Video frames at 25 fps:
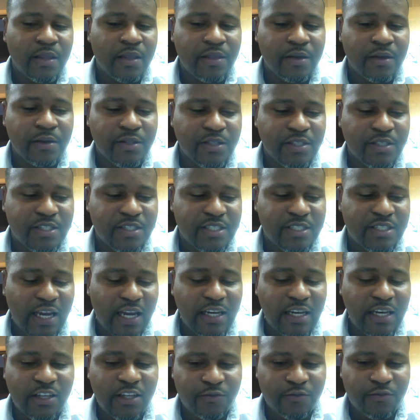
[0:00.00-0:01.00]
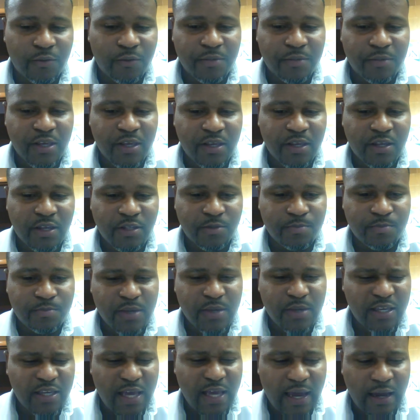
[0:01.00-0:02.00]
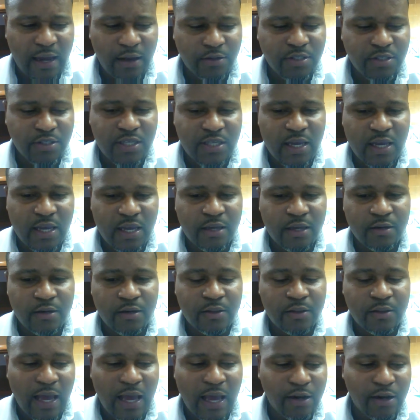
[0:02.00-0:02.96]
The challenge for me is being an outsider.